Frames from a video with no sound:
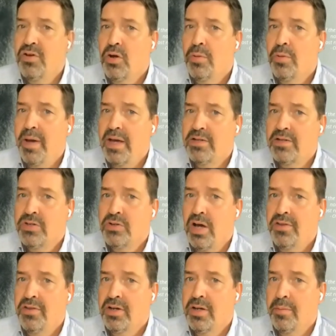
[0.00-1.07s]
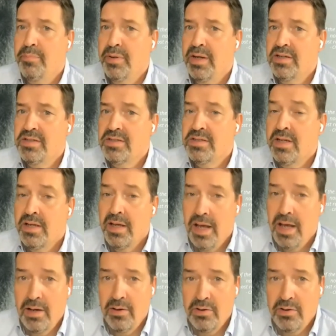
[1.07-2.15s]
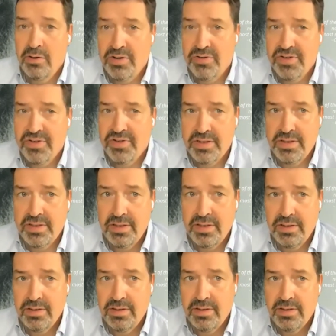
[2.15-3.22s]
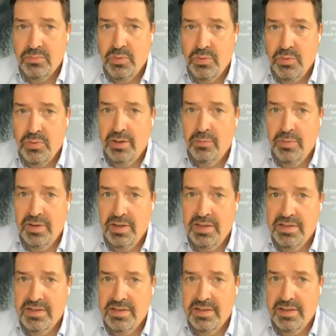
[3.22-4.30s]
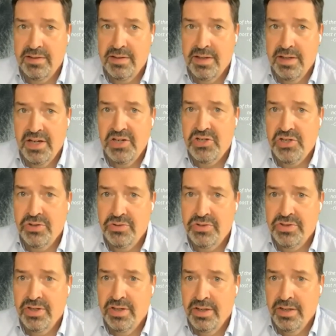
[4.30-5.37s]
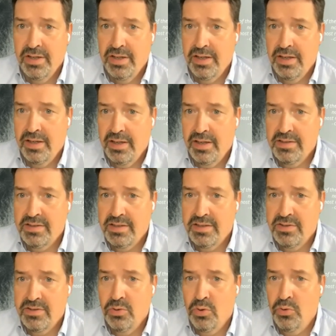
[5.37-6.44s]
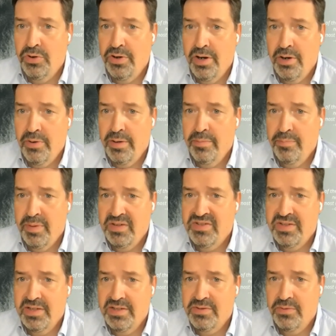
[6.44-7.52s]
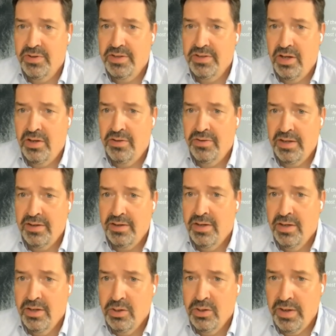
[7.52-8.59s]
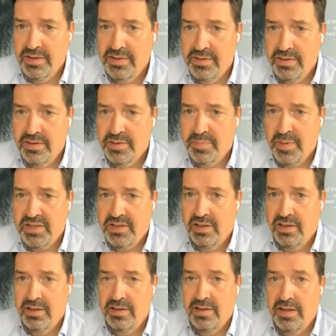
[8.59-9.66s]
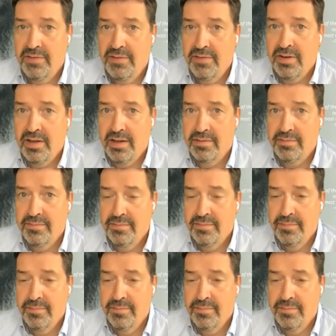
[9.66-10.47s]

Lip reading: you compare to other companies, how Crunchfish is working with these issues, is it ordinary business, or are they quite special even there?